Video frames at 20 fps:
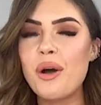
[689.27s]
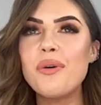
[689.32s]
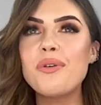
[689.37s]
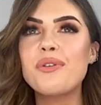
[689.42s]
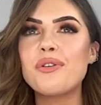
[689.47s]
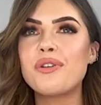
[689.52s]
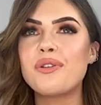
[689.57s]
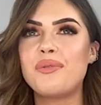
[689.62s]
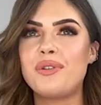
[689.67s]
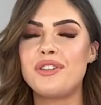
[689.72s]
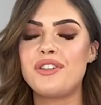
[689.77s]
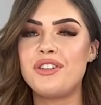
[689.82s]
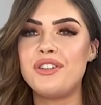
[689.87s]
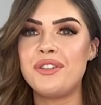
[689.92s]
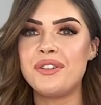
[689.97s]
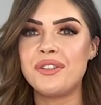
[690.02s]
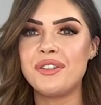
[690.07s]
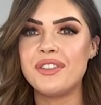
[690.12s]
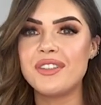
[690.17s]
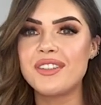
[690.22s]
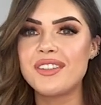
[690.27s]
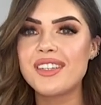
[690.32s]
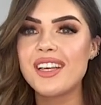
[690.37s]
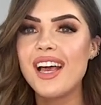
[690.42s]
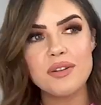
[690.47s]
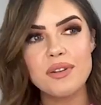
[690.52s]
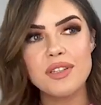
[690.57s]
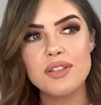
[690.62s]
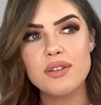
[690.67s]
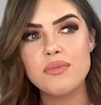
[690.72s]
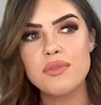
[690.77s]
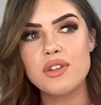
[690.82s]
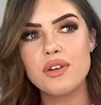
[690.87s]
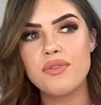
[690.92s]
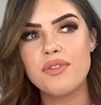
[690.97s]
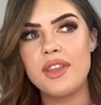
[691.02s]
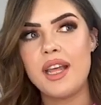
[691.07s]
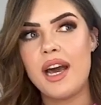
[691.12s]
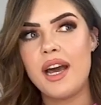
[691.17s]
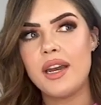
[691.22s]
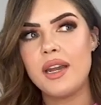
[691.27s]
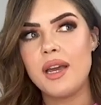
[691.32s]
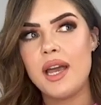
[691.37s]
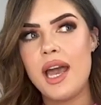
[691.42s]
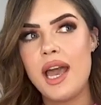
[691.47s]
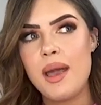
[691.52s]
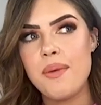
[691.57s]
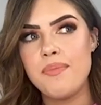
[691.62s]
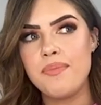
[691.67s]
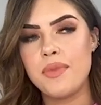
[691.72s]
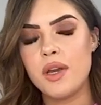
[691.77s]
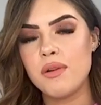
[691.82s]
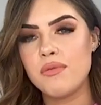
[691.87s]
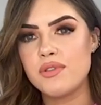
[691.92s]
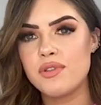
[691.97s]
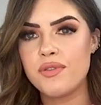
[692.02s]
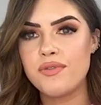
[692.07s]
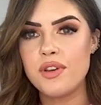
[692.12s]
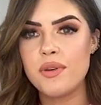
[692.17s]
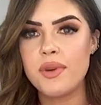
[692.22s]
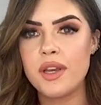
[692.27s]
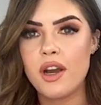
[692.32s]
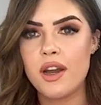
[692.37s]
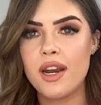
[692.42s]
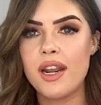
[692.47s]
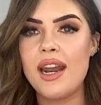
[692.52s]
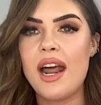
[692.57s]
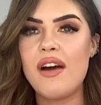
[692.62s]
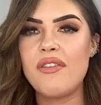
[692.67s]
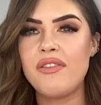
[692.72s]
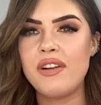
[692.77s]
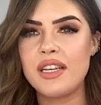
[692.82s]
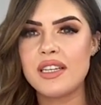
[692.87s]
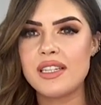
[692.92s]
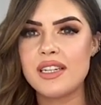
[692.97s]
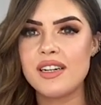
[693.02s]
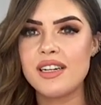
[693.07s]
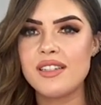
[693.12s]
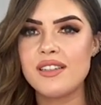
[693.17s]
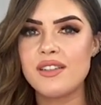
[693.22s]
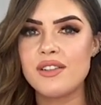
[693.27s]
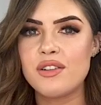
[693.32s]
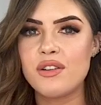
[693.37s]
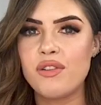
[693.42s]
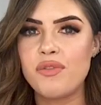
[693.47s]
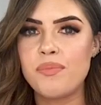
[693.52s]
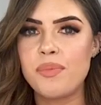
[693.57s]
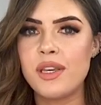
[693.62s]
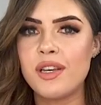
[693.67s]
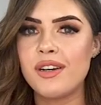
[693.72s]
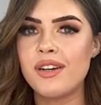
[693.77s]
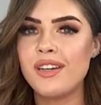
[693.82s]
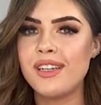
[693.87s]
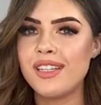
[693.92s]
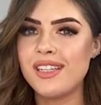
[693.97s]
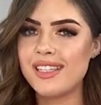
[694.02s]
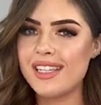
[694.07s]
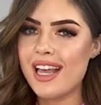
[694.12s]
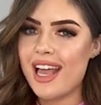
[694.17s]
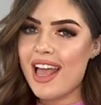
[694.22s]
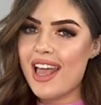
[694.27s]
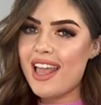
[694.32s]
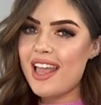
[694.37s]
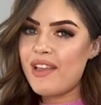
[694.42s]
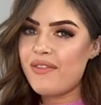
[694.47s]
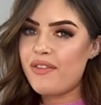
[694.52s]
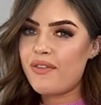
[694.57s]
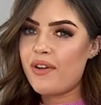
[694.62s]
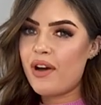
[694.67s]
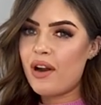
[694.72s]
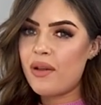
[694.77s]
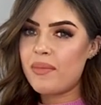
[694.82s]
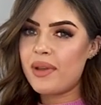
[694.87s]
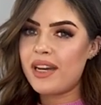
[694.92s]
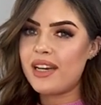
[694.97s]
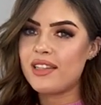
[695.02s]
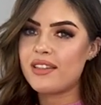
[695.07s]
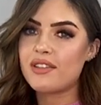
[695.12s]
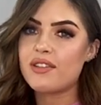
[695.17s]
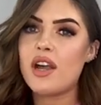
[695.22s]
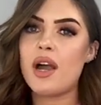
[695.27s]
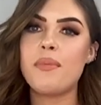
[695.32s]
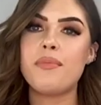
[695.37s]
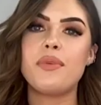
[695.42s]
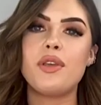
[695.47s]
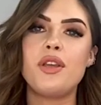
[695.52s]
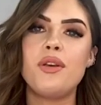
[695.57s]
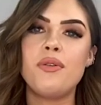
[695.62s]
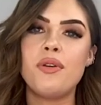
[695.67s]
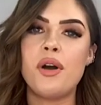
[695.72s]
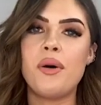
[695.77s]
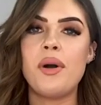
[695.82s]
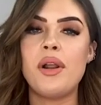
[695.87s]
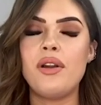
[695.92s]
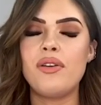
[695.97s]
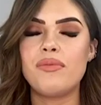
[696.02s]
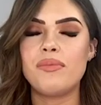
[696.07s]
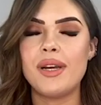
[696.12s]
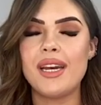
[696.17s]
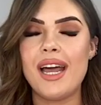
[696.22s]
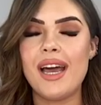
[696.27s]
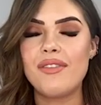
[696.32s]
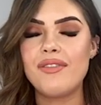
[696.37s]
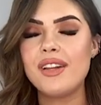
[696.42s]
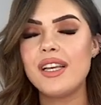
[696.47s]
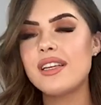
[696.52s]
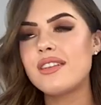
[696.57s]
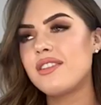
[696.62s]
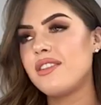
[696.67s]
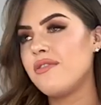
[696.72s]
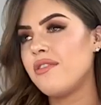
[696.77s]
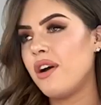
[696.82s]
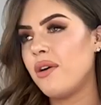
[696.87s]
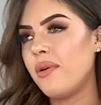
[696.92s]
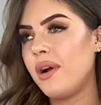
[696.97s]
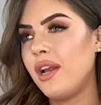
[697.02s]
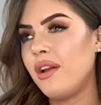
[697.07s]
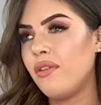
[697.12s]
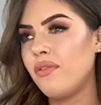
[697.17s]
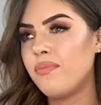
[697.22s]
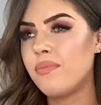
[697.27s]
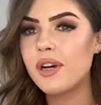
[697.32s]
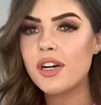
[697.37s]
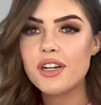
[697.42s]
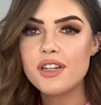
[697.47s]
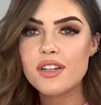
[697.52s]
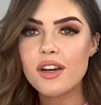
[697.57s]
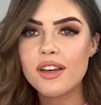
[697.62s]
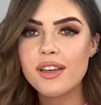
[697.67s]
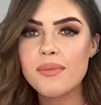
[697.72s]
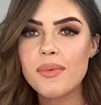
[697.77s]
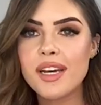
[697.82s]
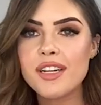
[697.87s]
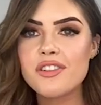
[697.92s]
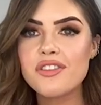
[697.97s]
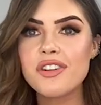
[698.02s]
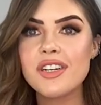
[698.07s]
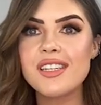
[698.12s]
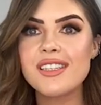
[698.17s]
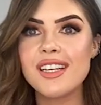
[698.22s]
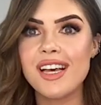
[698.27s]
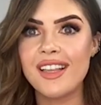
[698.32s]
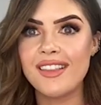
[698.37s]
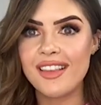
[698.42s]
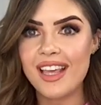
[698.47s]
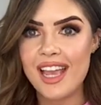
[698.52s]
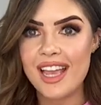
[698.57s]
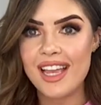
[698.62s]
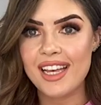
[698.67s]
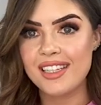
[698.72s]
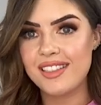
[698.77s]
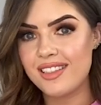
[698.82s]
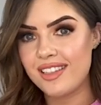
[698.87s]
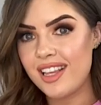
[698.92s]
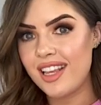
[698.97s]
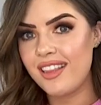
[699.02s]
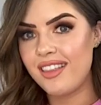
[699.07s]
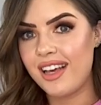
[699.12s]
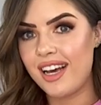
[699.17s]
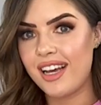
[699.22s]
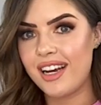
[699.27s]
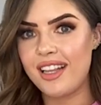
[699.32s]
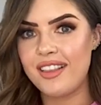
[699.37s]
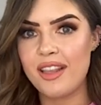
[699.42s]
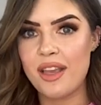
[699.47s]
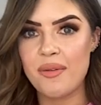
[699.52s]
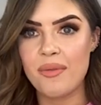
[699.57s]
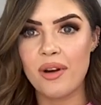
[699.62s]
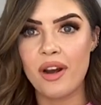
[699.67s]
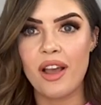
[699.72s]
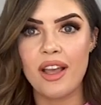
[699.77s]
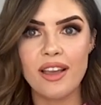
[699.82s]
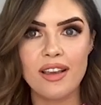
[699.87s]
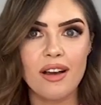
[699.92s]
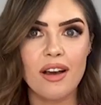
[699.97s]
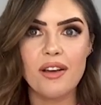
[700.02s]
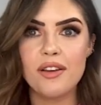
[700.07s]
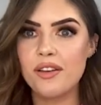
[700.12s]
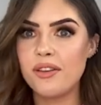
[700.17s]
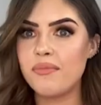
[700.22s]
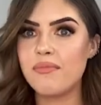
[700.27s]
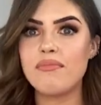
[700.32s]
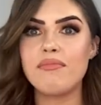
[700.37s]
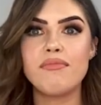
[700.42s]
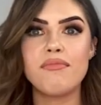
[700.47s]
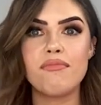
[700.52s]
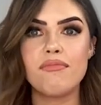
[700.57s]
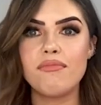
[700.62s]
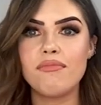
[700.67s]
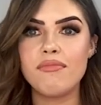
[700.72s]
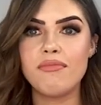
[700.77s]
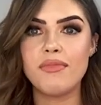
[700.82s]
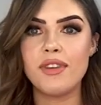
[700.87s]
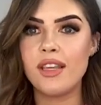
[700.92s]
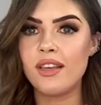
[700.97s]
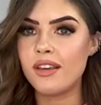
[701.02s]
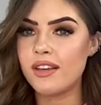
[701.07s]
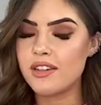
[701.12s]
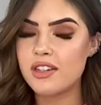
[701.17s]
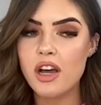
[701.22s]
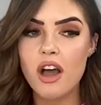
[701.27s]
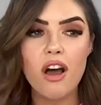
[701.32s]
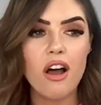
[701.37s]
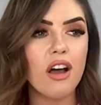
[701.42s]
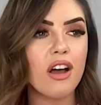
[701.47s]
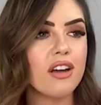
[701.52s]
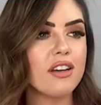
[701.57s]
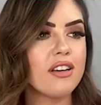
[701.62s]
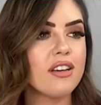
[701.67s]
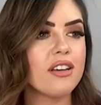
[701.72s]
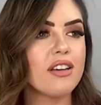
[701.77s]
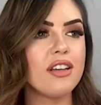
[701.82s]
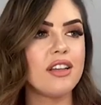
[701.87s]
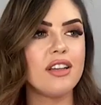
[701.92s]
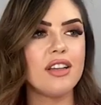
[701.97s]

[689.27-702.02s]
good at what she does. Doing some stuff in that, and I was reviewing kind of Netflix series and stuff, because if you follow me on Instagram, you know I love my Netflix, you know I love murder documentaries, and they had seen that and they were like, you can talk,